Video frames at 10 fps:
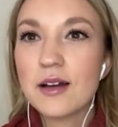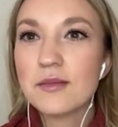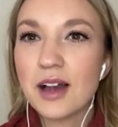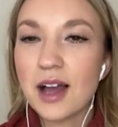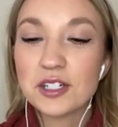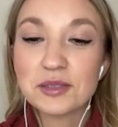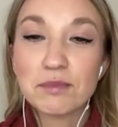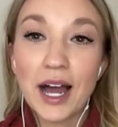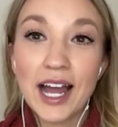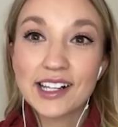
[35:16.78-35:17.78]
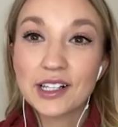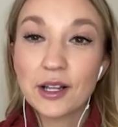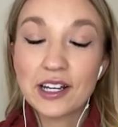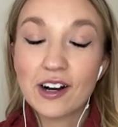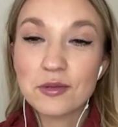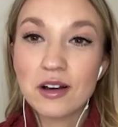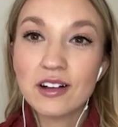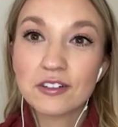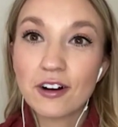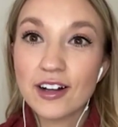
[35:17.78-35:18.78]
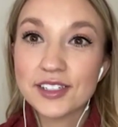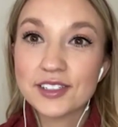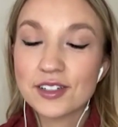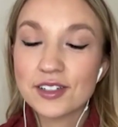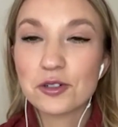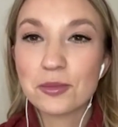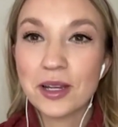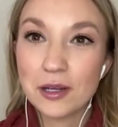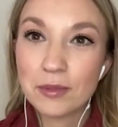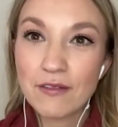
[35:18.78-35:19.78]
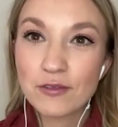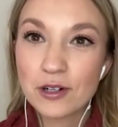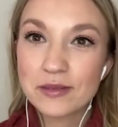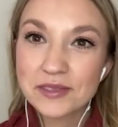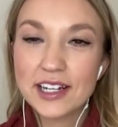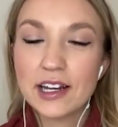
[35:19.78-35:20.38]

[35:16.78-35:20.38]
I'm just by Chloe Caldwell across all social media platforms.